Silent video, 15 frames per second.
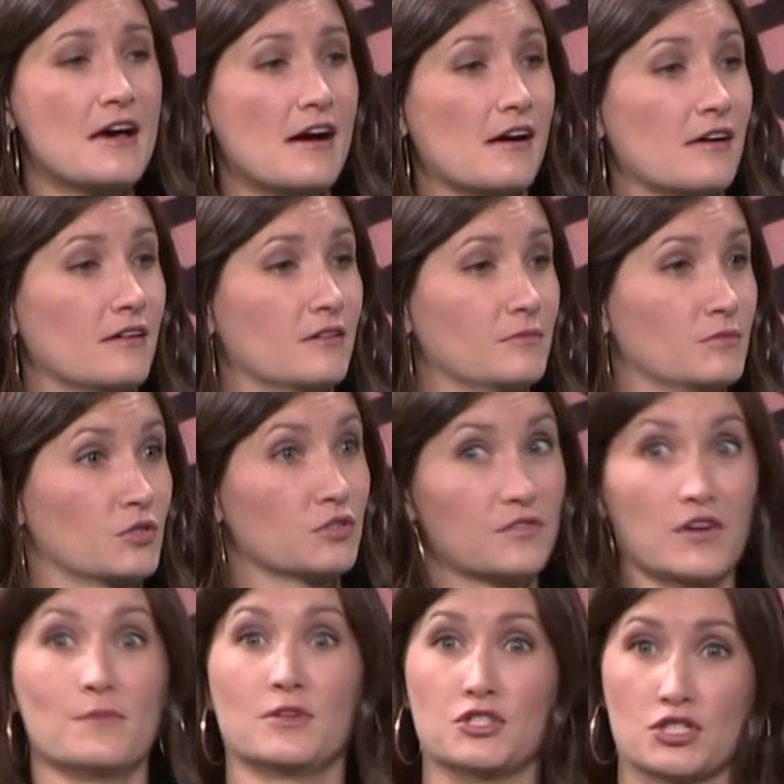Um, so it's
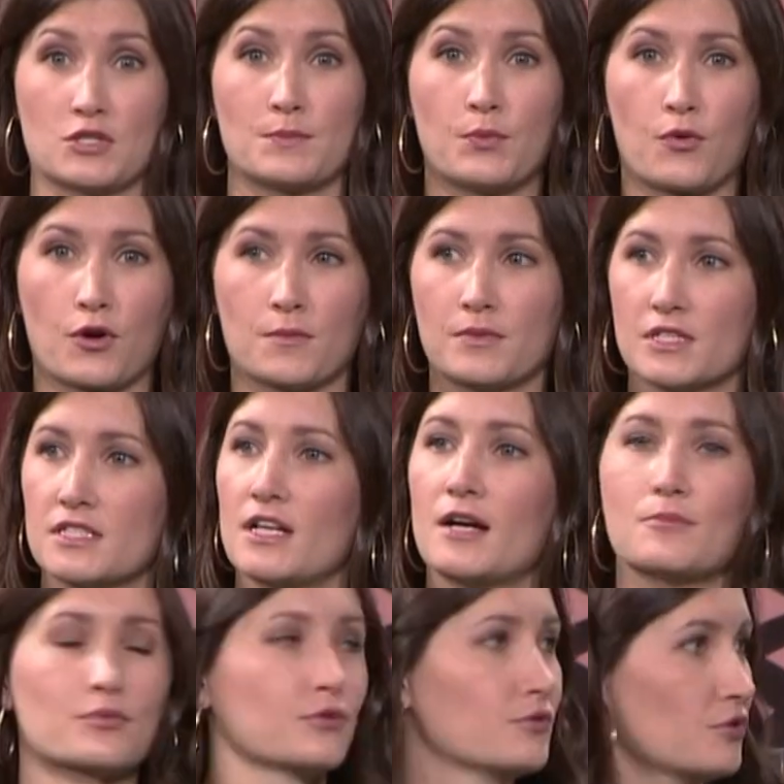very much a sport, but it's
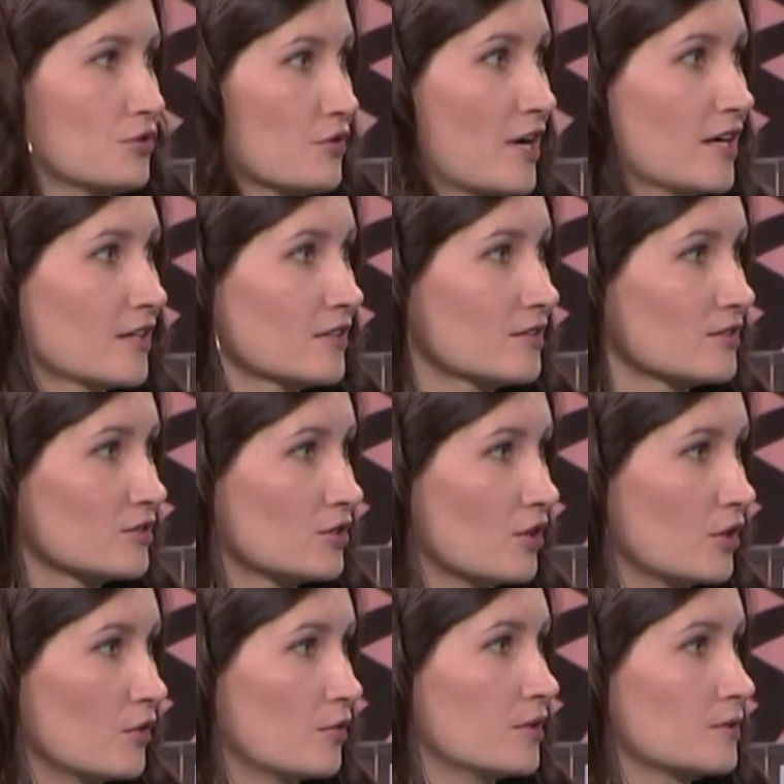not brute strength,
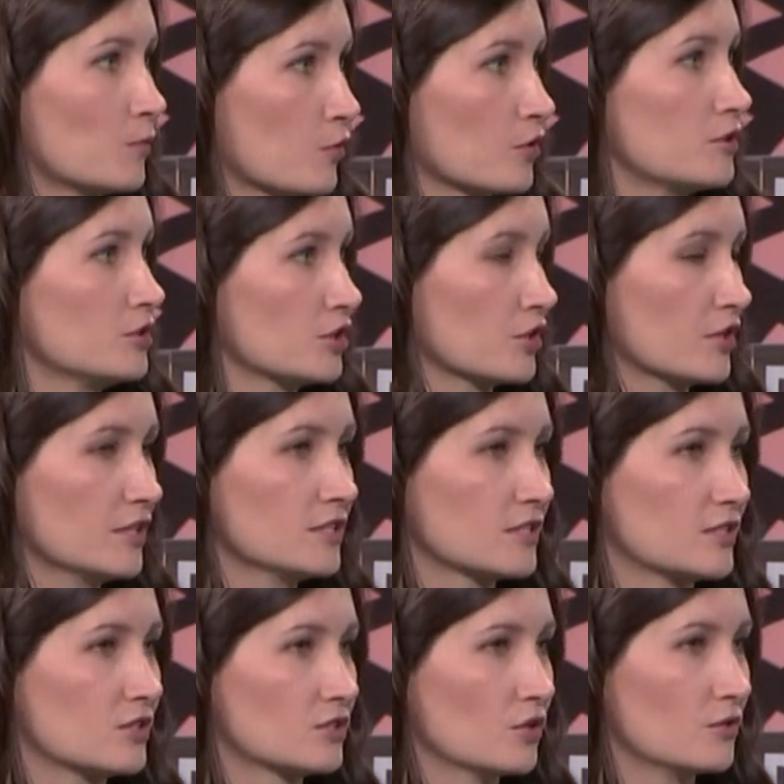so it's more endurance,
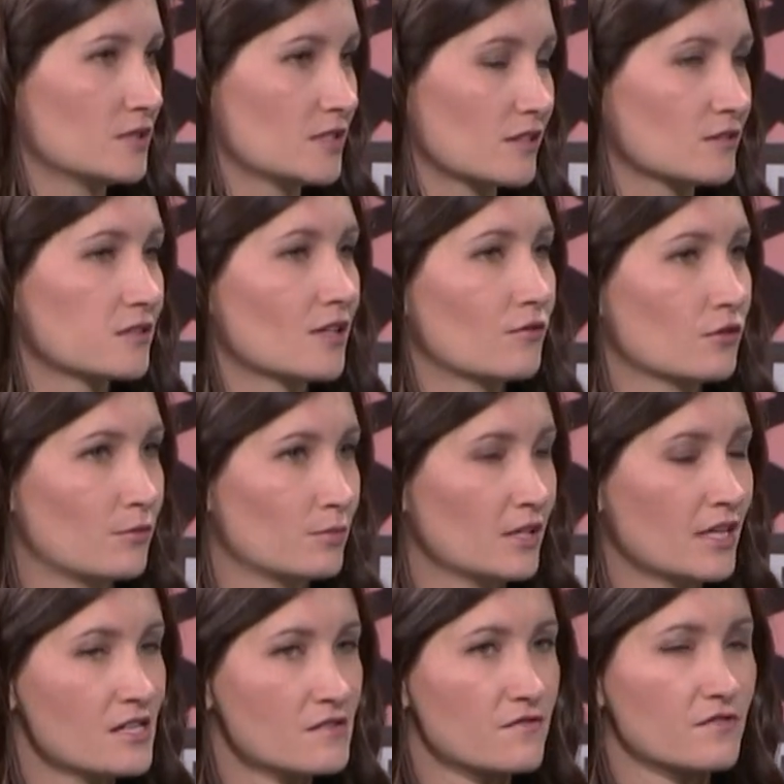and so it does level the
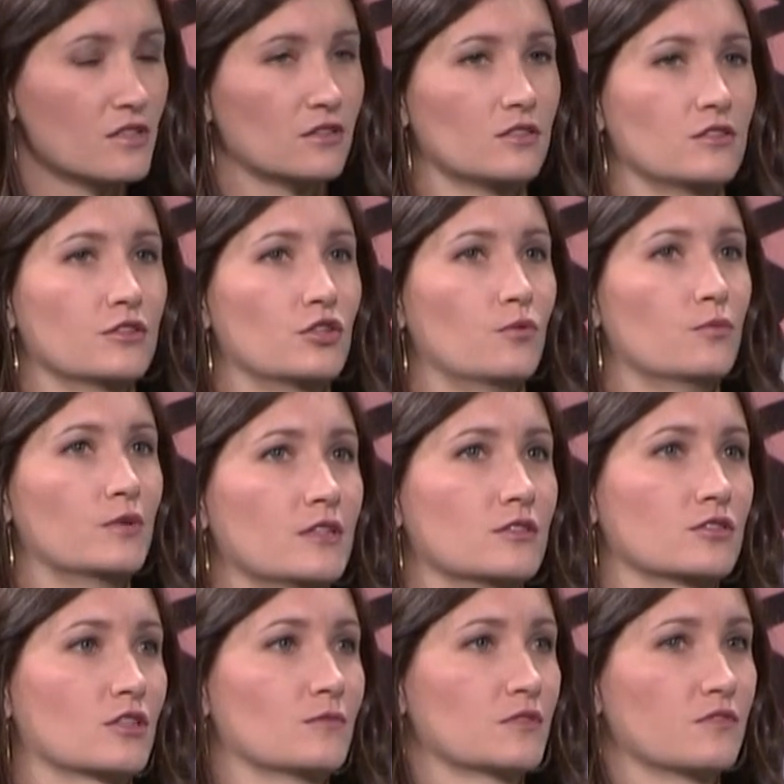playing field a little in
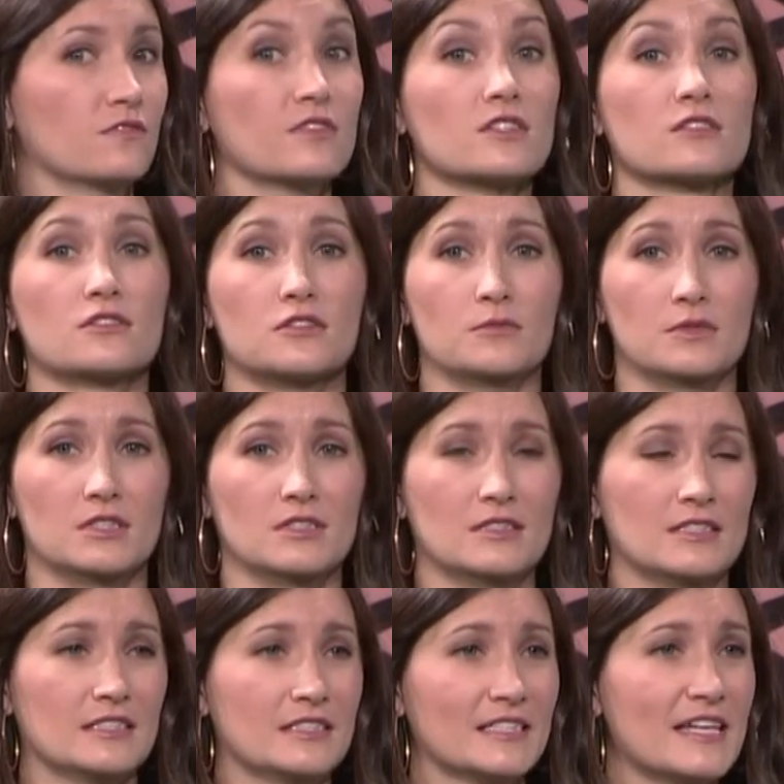terms of physical
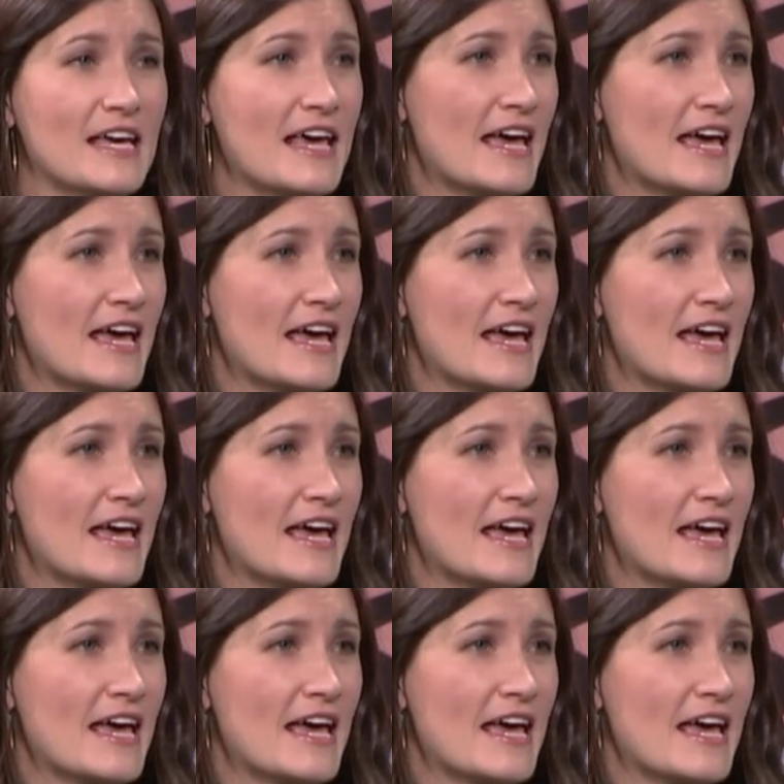abilities.